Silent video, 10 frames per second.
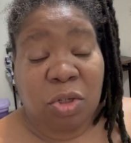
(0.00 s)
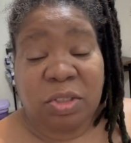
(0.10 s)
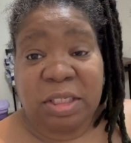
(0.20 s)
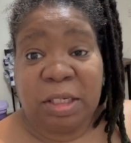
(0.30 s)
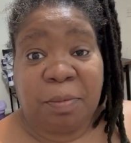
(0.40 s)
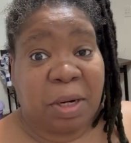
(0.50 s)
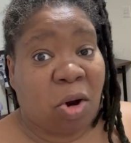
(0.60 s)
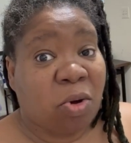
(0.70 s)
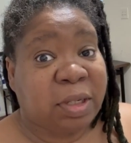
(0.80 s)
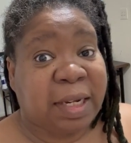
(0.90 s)
sleep at
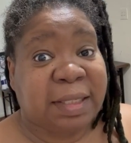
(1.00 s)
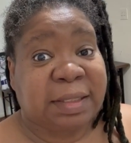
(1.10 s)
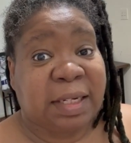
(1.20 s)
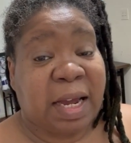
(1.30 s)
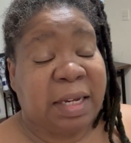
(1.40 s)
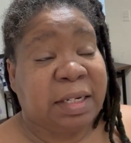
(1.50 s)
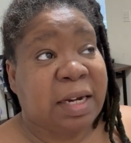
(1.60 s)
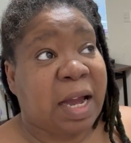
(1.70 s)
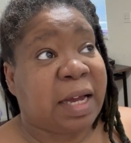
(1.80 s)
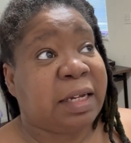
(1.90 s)
all last night.
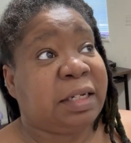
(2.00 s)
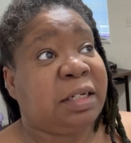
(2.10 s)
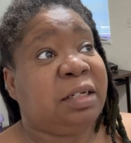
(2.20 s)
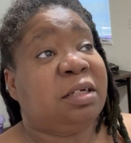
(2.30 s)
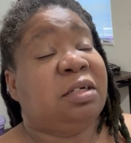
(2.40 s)
I